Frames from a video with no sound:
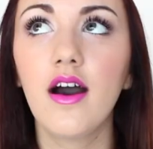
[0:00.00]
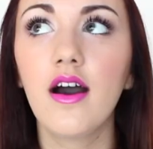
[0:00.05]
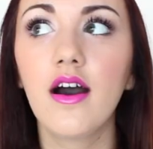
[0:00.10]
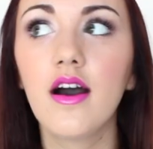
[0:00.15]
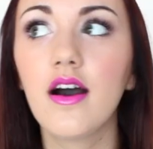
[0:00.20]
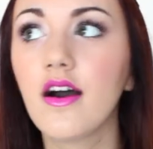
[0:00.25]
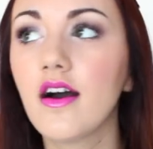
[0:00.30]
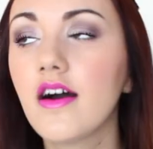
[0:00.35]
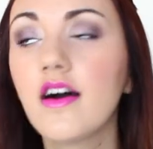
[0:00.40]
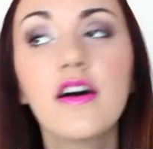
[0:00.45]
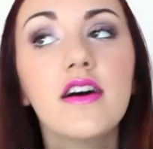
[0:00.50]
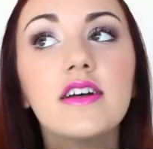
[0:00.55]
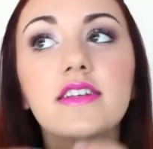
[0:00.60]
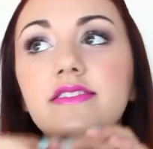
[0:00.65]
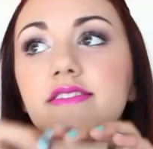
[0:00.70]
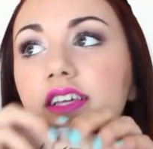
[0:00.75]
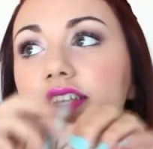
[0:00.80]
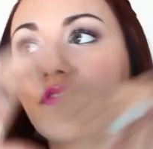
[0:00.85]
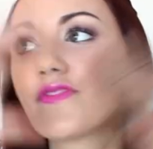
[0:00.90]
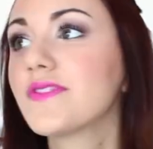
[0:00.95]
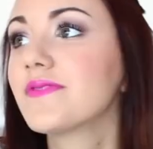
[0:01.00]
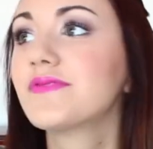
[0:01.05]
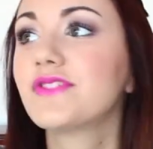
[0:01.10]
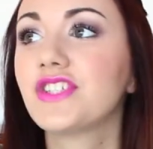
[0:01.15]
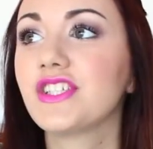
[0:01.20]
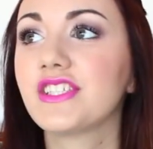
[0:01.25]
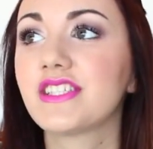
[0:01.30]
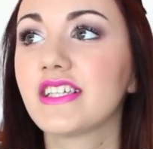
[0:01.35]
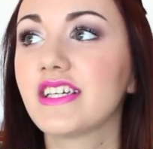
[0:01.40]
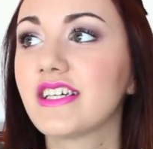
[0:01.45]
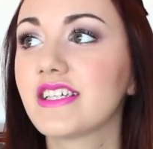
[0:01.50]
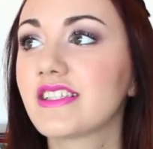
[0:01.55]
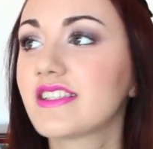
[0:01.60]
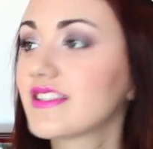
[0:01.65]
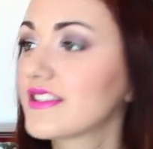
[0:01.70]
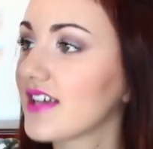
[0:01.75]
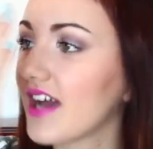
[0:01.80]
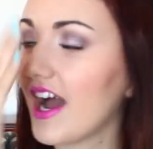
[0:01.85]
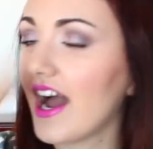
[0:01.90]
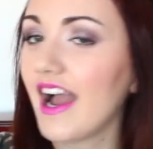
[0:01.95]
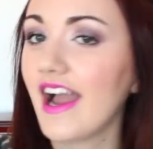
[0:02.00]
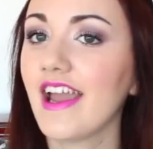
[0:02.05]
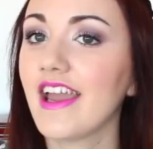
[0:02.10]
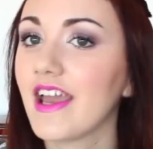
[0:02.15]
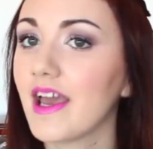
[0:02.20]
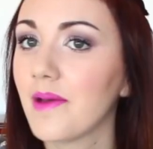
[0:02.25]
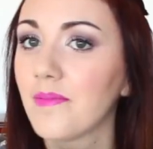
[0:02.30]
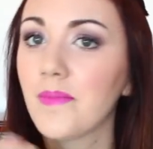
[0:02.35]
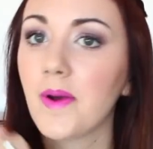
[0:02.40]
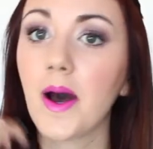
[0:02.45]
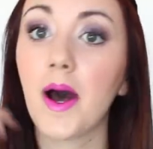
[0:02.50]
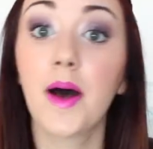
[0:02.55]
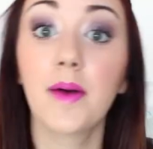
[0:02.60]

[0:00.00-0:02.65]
Ah, send from Jesus. I am